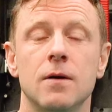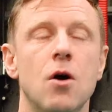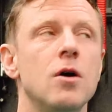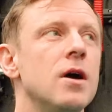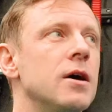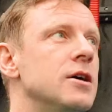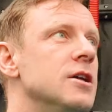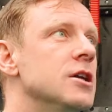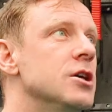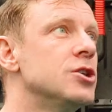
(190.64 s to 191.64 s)
learning oh, to yeah. dive
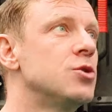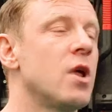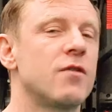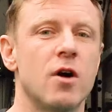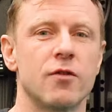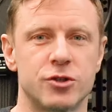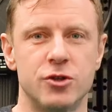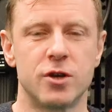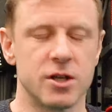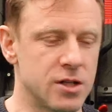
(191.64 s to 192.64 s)
yet? So I've got I've got
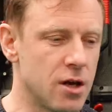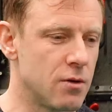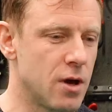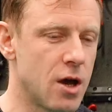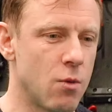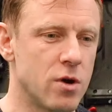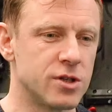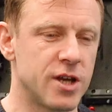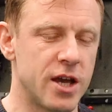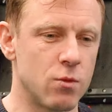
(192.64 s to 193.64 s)
two kids now. Uh,
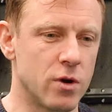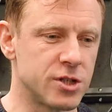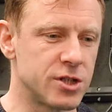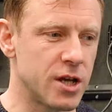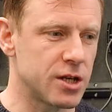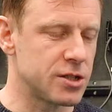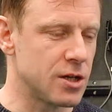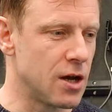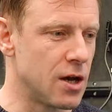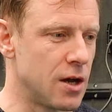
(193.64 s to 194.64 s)
one's eight and one's six,
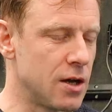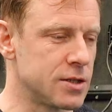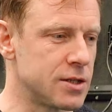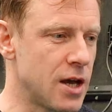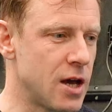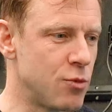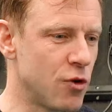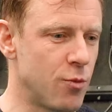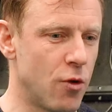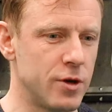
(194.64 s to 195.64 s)
and uh,
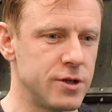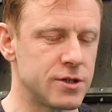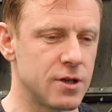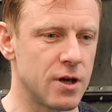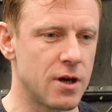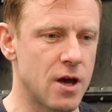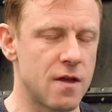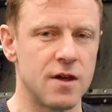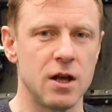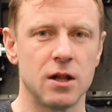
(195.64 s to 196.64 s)
both boys
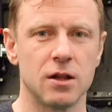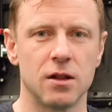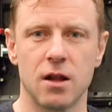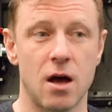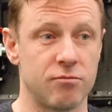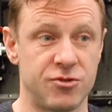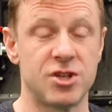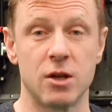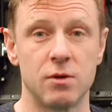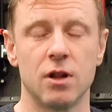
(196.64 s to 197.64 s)
and they
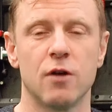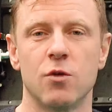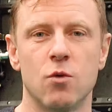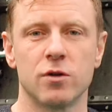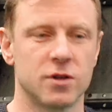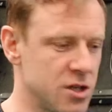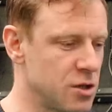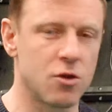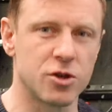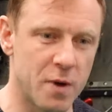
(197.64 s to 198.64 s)
genuinely love the water.
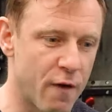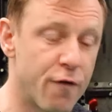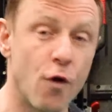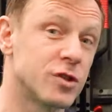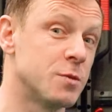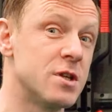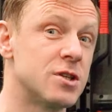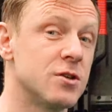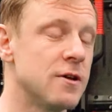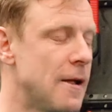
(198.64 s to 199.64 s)
That's not, not something I forced them
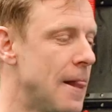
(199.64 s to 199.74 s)
into,